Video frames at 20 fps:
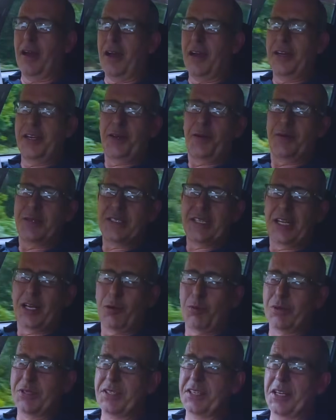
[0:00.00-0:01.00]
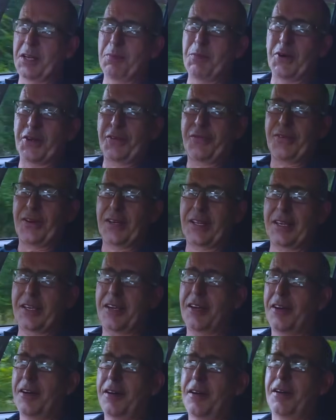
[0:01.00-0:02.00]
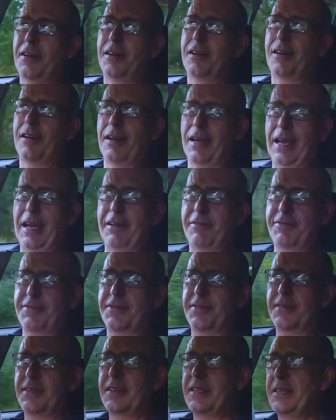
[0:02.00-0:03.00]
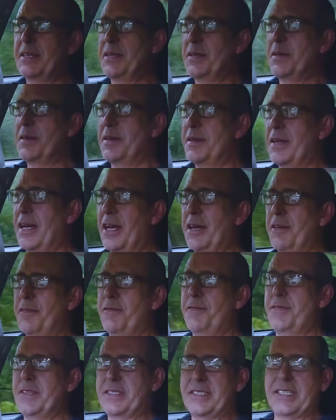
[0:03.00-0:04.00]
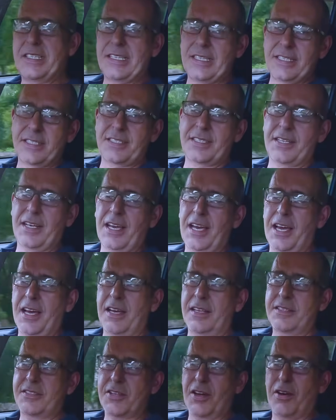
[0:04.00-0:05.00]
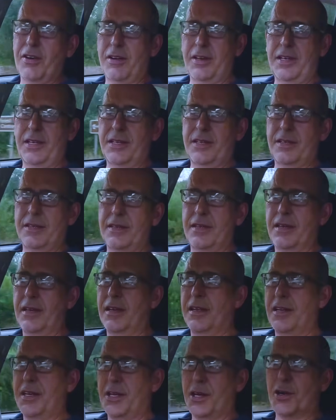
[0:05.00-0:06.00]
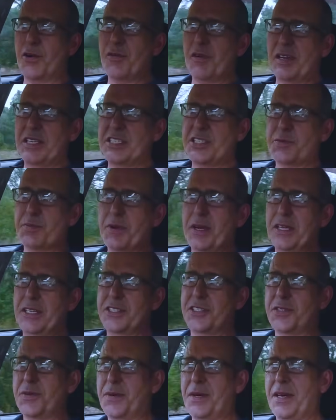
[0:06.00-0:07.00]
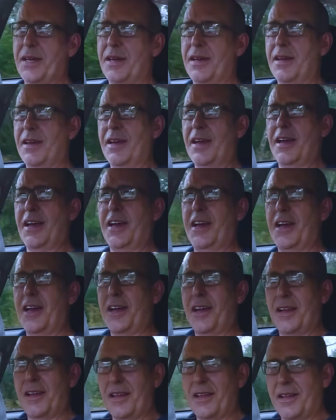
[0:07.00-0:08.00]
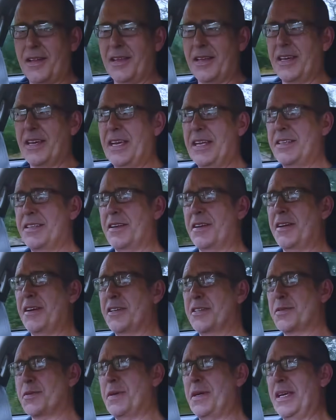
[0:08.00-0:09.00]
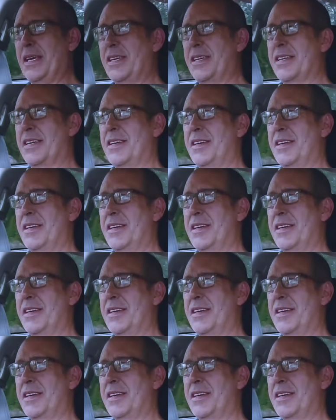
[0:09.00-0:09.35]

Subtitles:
I know I said I wasn't going to modify the car. I have fitted tying lowering springs to it end of last week,